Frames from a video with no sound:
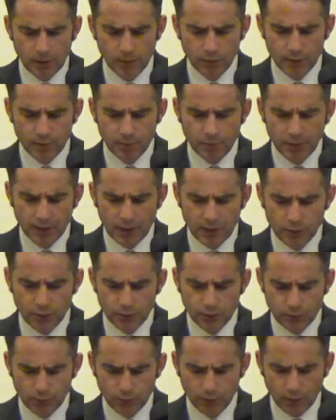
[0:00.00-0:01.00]
We pray
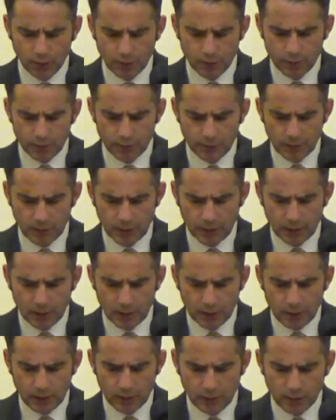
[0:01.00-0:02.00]
too, Lord,
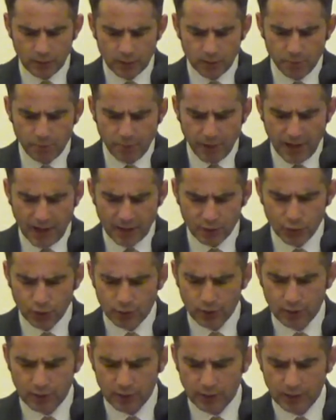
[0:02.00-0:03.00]
in
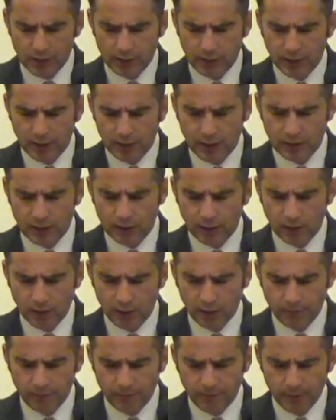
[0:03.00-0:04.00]
compassion and care and
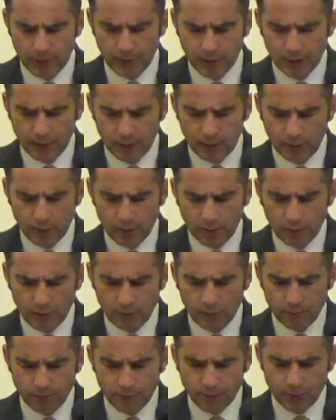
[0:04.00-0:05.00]
love
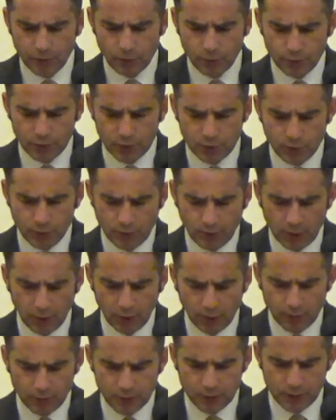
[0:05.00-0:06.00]
for those who are
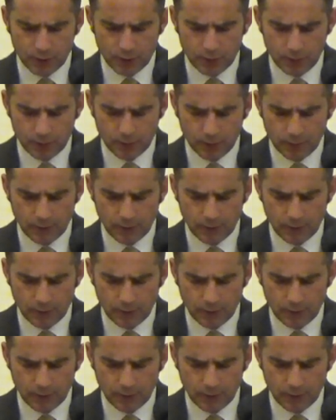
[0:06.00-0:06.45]
lost.